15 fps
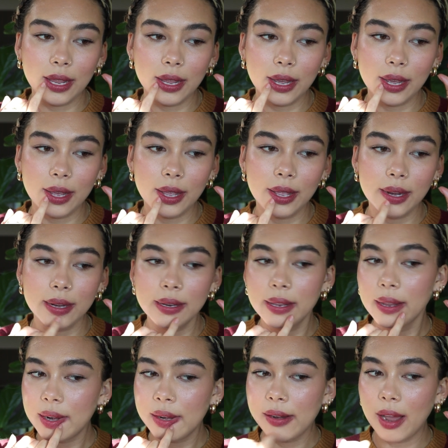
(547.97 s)

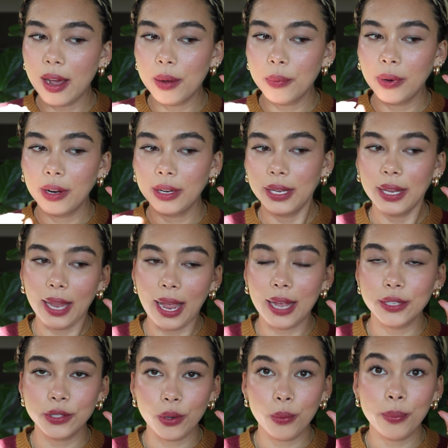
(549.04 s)
and not wearing it
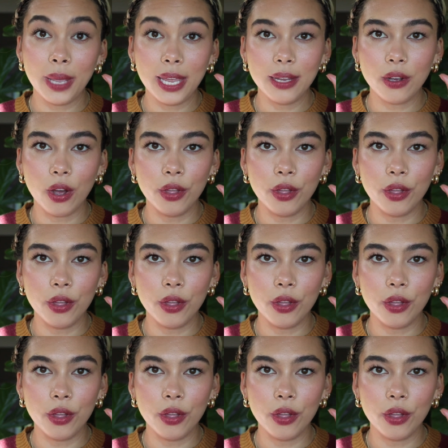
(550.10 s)
as opaque,